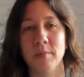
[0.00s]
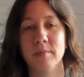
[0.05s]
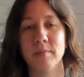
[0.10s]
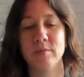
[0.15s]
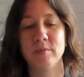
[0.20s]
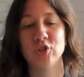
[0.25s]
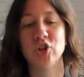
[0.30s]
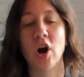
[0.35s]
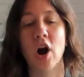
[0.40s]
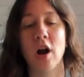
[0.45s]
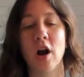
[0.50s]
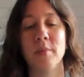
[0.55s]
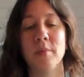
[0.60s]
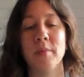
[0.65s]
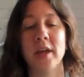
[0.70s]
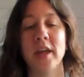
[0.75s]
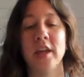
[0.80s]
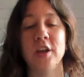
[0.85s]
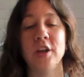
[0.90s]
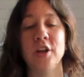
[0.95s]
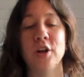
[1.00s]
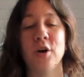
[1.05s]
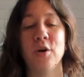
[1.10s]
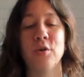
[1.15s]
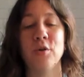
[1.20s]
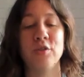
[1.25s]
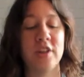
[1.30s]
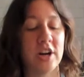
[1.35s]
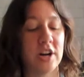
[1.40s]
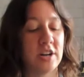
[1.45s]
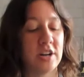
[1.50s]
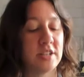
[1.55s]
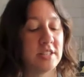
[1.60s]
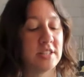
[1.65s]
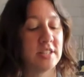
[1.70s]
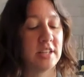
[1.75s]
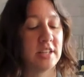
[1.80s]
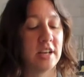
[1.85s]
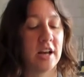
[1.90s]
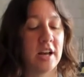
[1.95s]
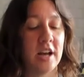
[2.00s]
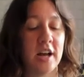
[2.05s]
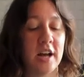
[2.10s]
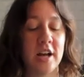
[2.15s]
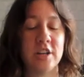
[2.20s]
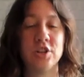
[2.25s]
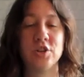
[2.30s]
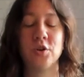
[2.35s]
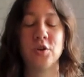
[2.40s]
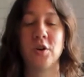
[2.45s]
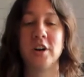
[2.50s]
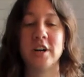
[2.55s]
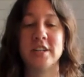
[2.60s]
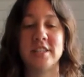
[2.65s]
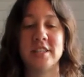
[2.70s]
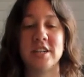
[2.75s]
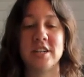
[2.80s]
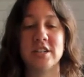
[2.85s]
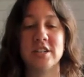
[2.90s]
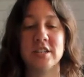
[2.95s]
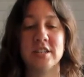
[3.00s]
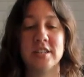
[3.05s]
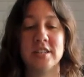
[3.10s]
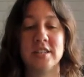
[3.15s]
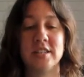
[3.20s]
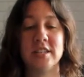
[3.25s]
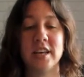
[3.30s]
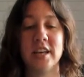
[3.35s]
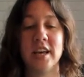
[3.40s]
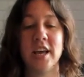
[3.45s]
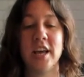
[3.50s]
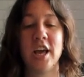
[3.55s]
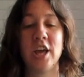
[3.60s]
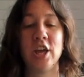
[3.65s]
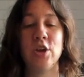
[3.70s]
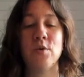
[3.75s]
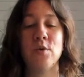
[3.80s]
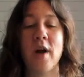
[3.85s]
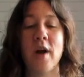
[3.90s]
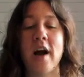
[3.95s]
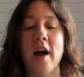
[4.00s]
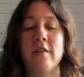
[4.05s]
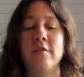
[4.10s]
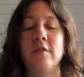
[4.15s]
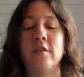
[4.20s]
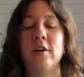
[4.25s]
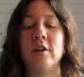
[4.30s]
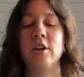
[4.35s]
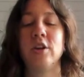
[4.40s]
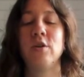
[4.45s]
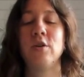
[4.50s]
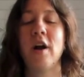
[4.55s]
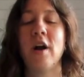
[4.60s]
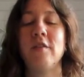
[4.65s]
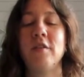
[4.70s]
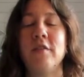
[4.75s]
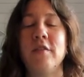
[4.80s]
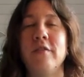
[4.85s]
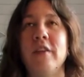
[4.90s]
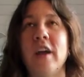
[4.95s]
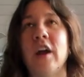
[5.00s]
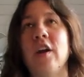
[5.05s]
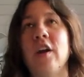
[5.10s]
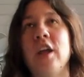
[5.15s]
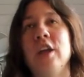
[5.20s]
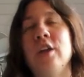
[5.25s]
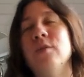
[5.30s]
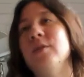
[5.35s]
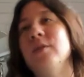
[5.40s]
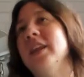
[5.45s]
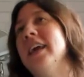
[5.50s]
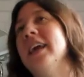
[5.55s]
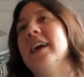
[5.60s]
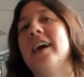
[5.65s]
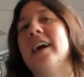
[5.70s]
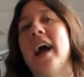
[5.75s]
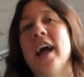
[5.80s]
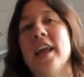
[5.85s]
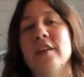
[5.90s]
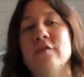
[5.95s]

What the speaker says: charming. You know, there's Taurus. You have a very unique kind of